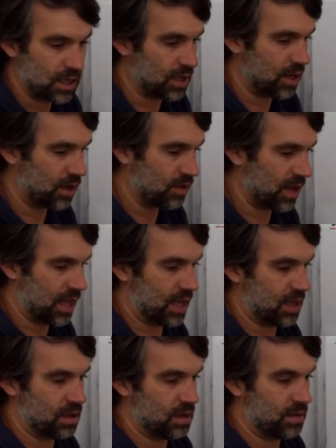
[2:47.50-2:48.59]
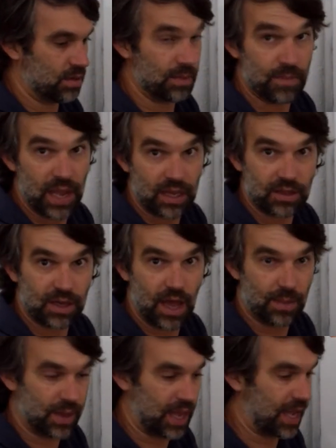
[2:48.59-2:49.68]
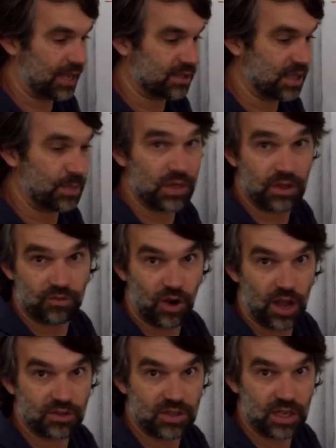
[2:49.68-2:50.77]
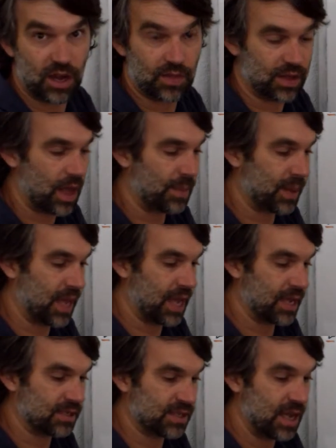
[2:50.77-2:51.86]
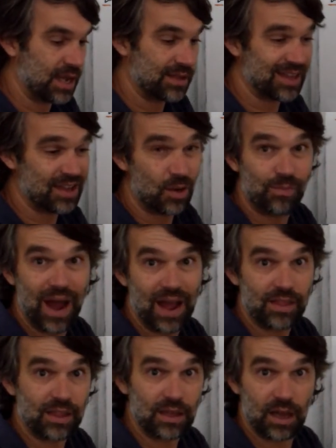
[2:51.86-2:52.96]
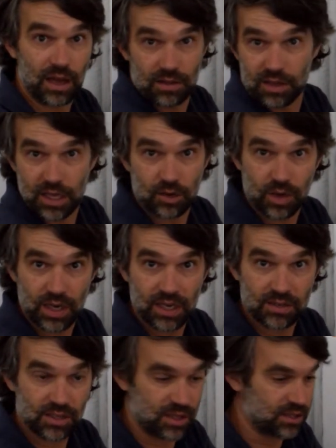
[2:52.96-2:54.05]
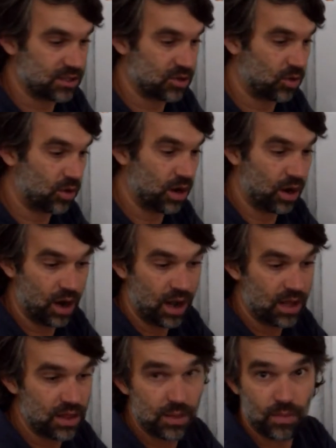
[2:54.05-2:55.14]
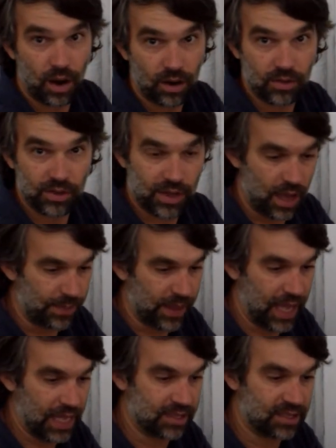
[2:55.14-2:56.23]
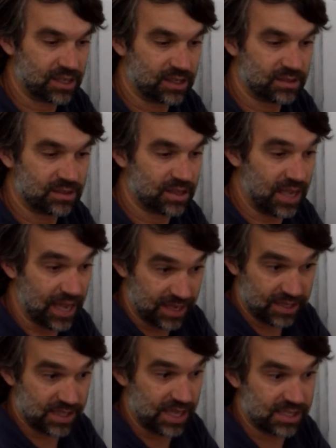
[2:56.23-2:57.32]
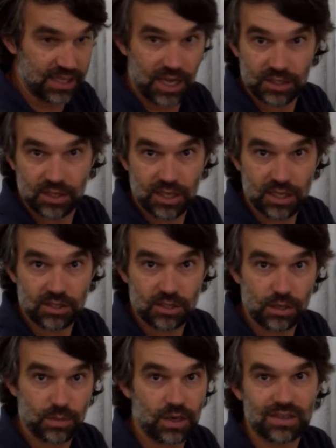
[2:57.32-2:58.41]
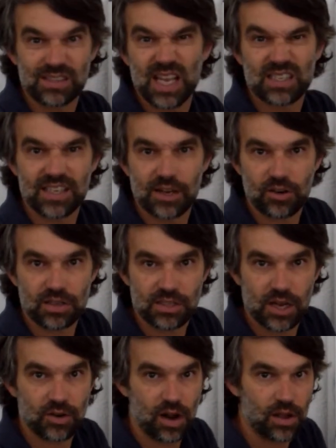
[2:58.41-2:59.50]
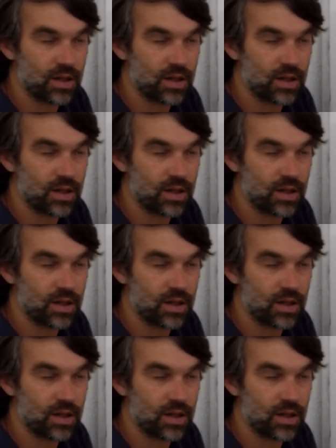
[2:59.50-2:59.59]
You know, they, they bake the cupcakes, they put the frosting on the cupcakes, they go buy the, uh, the ingredients at the store, they market the cupcakes, cakes, they sell to the consumers, etc., etc.